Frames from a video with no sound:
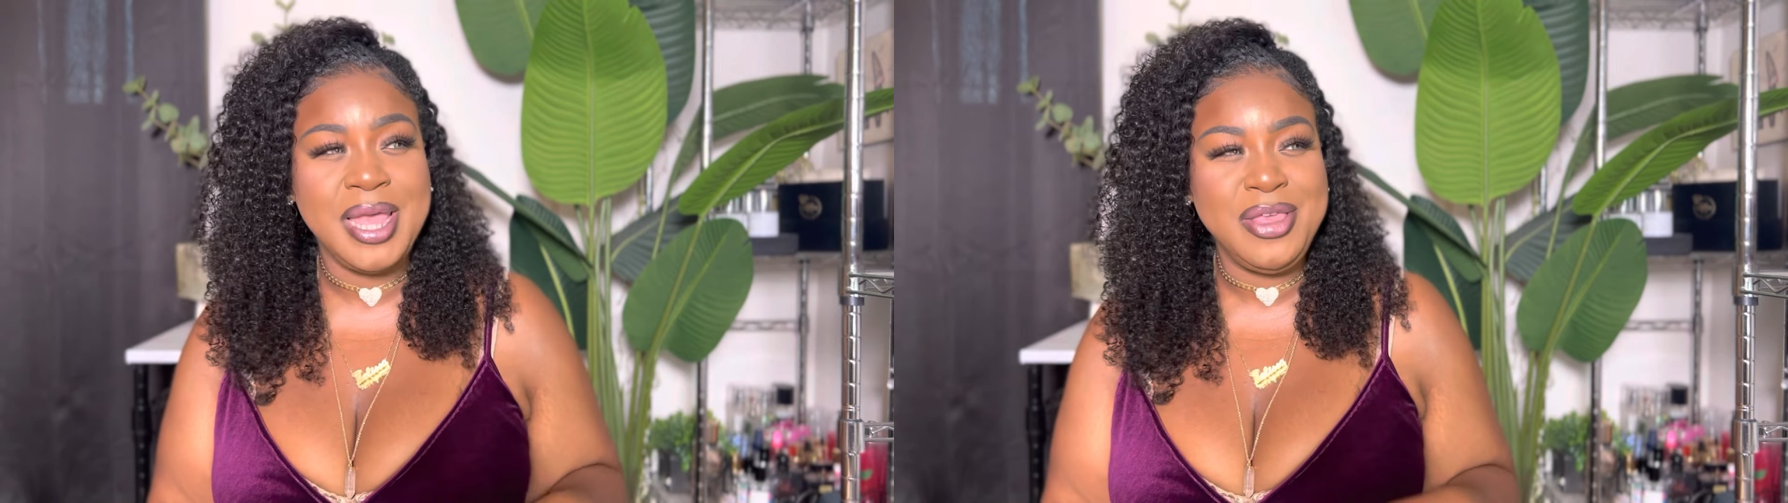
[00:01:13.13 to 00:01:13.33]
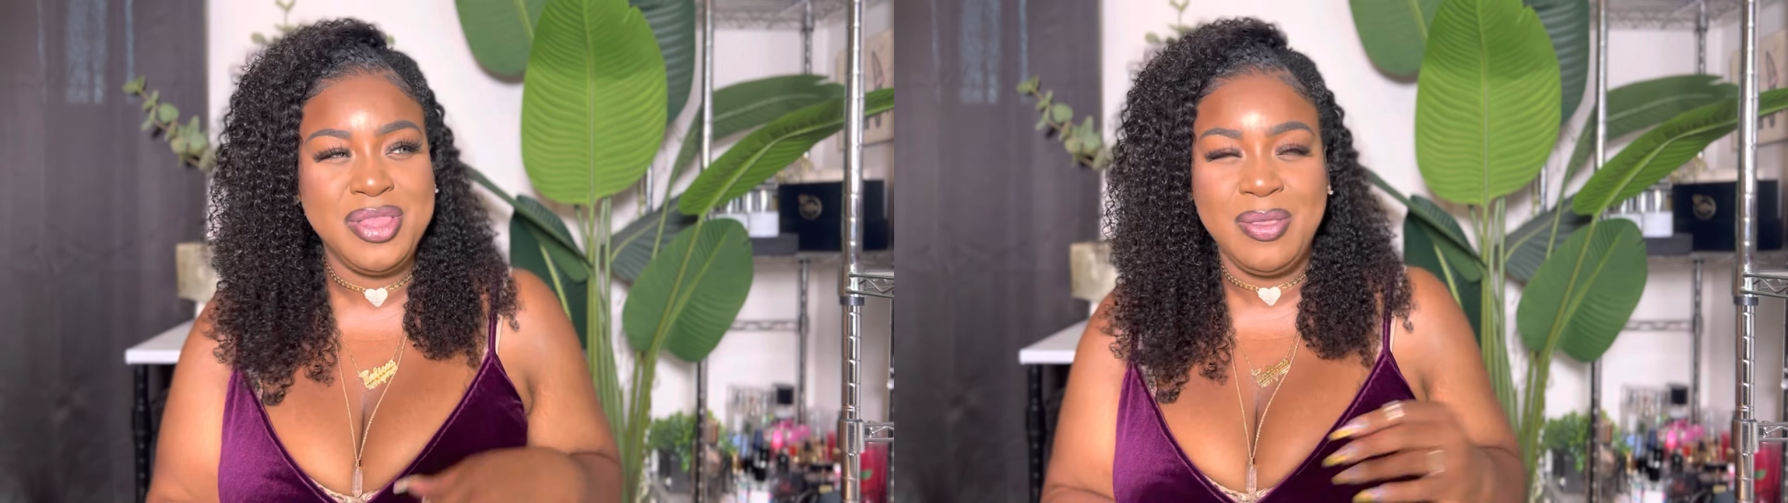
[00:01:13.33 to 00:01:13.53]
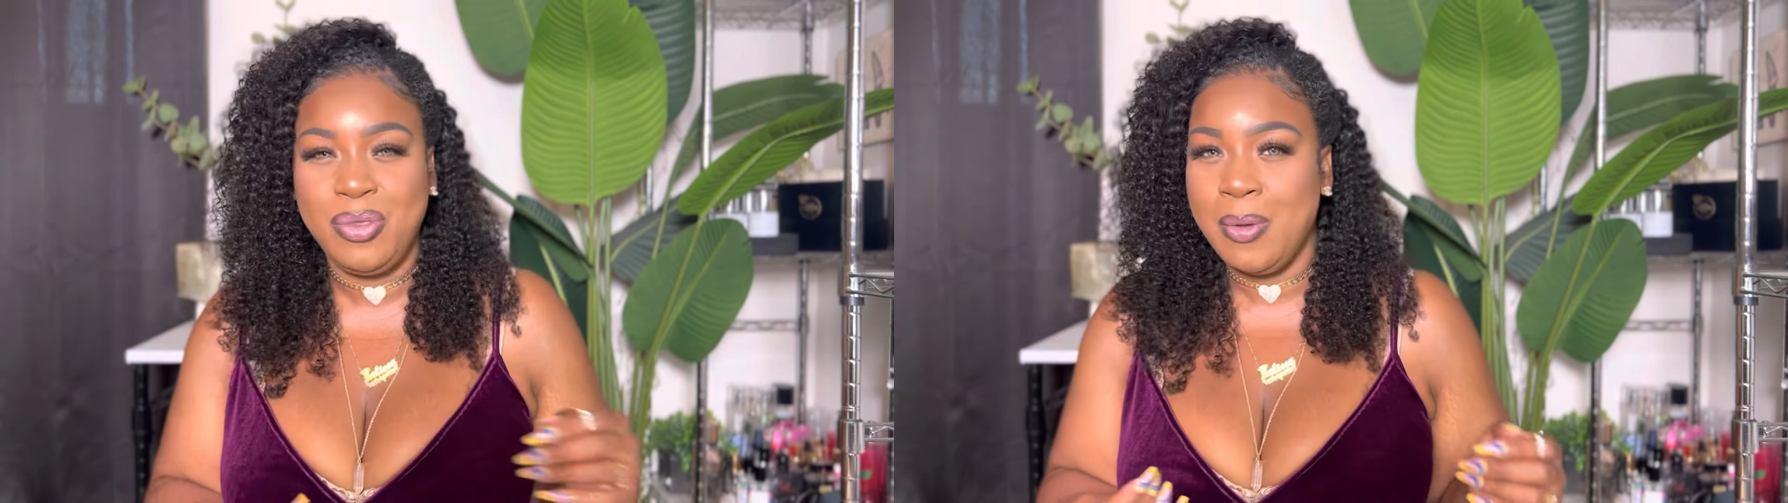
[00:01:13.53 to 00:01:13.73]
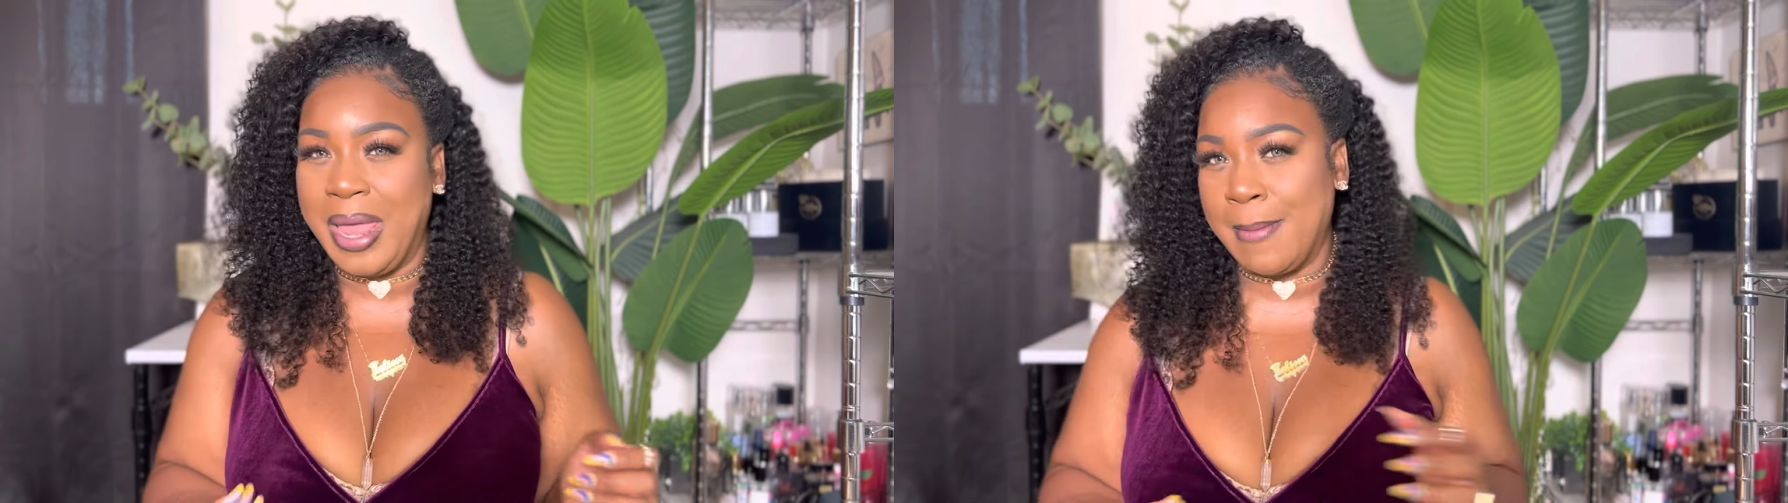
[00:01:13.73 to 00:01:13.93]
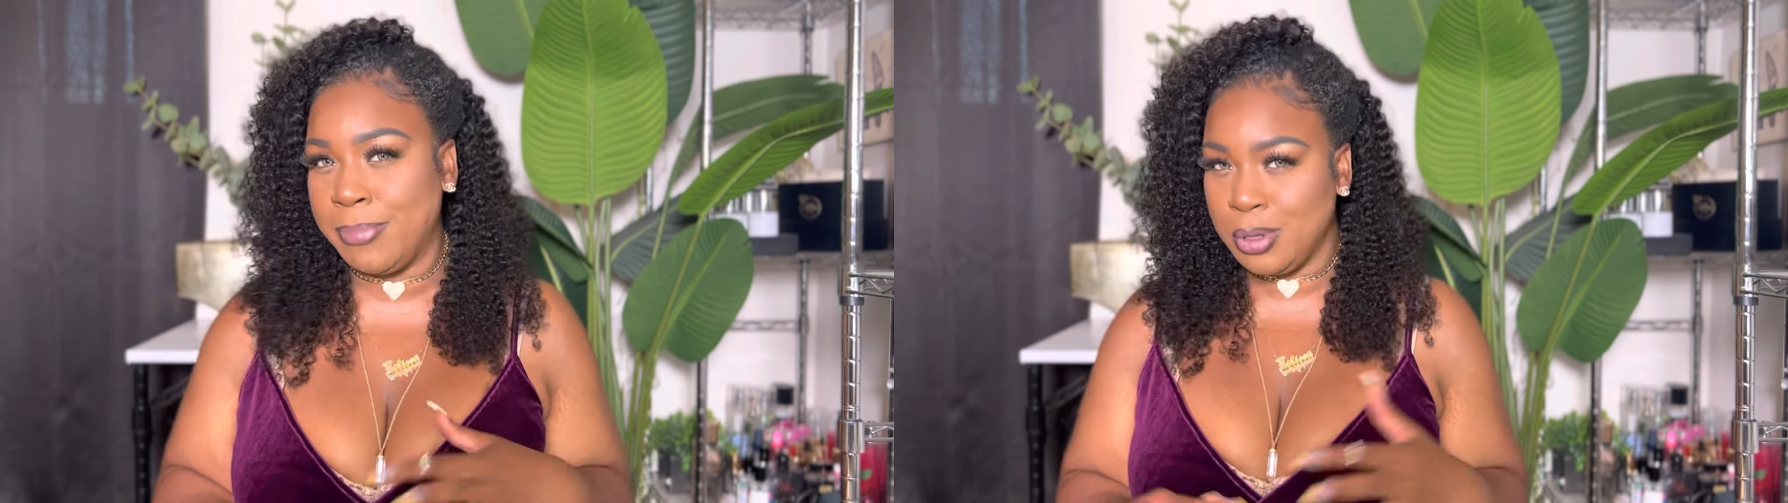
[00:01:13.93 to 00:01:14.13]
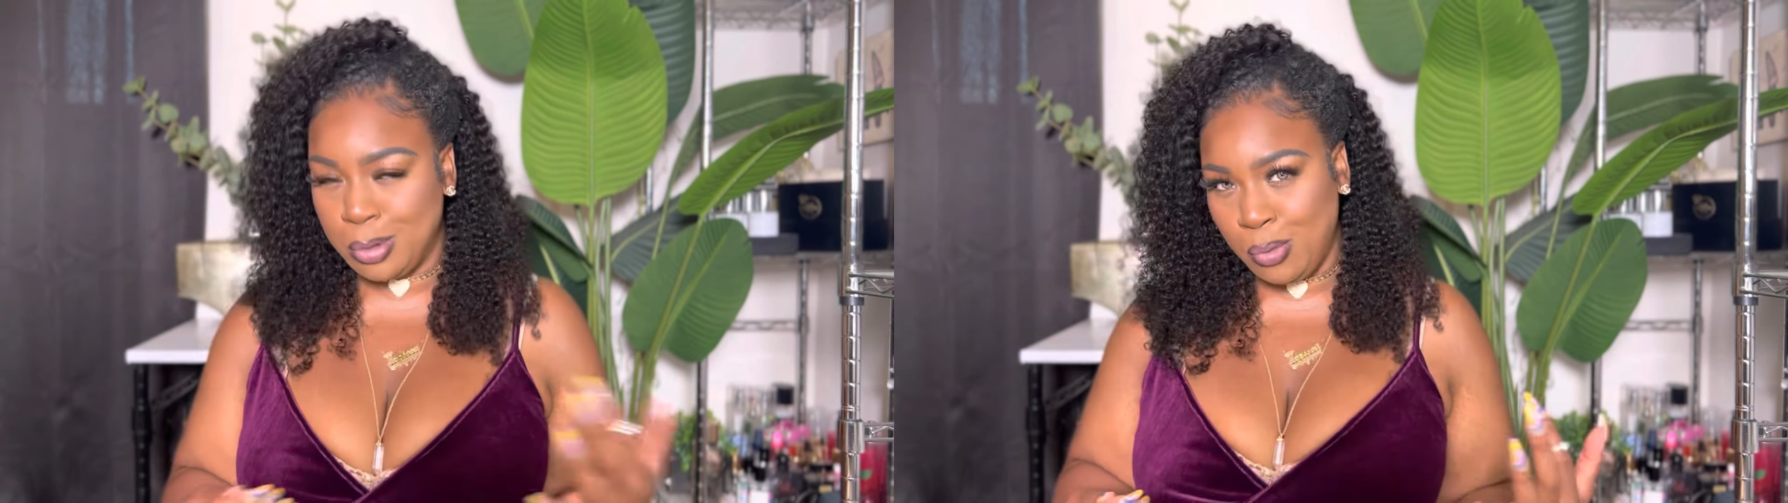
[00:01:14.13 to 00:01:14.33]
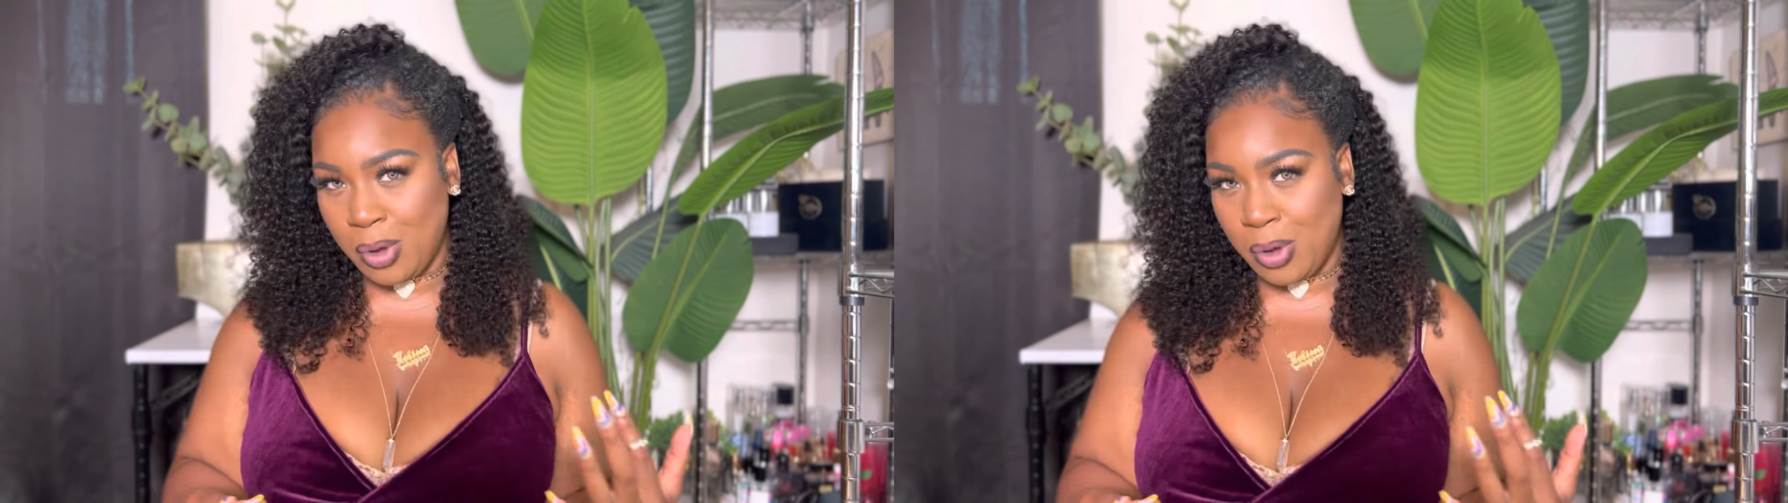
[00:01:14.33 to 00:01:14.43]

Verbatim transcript: I used to do like blue